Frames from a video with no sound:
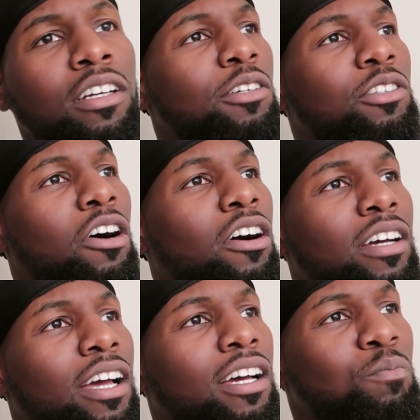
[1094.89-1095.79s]
their
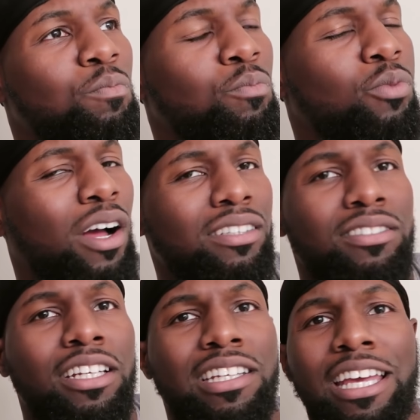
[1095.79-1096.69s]
dog had
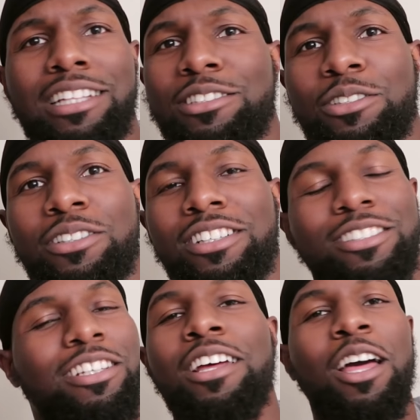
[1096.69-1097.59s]
prostate
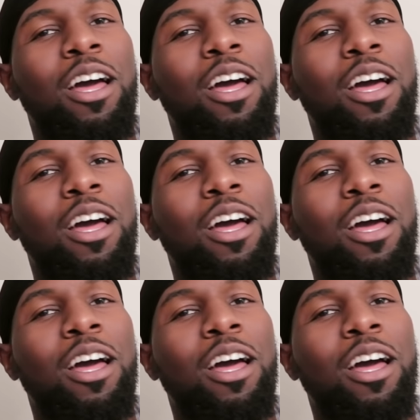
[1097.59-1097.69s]
cancer.